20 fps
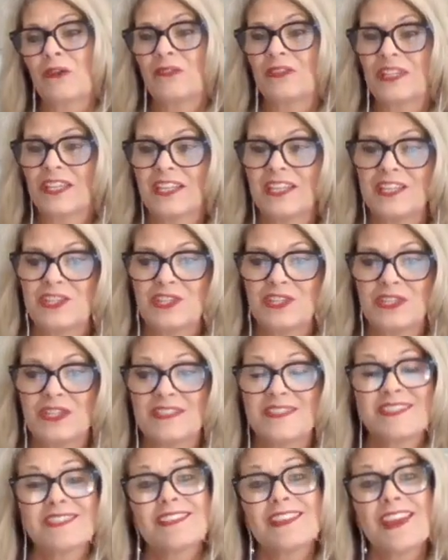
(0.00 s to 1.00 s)
to the kitchen
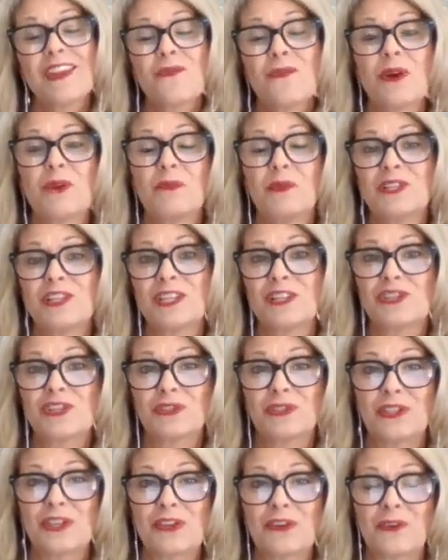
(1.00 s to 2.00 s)
and see what
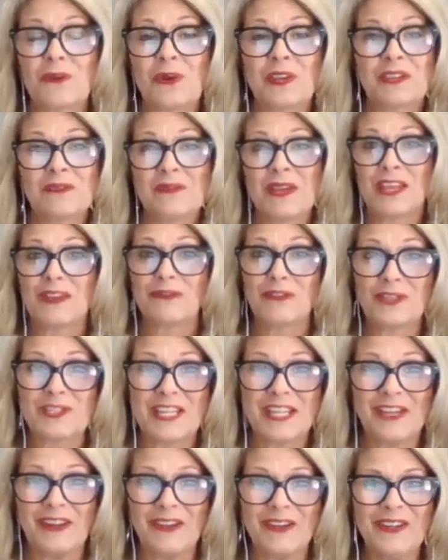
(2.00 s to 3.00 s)
potentially you're going to make for
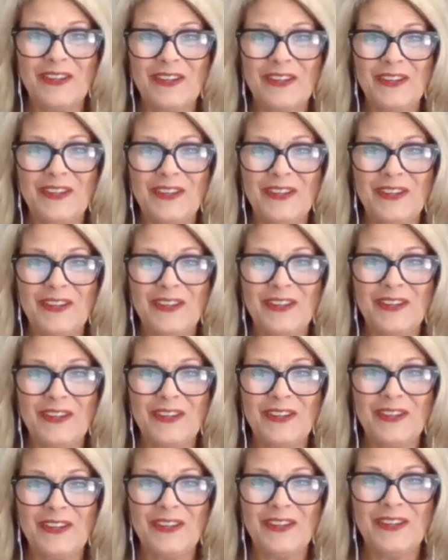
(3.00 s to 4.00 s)
dinner
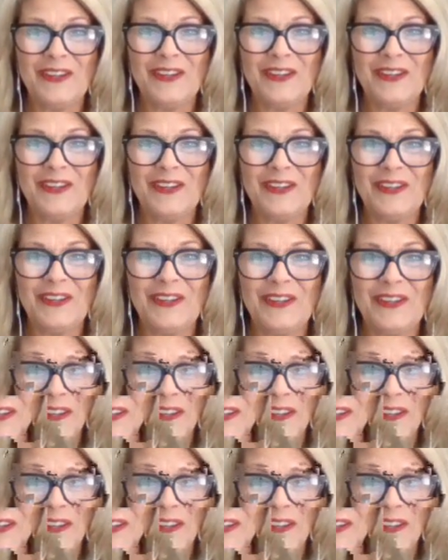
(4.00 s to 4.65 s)
because you don't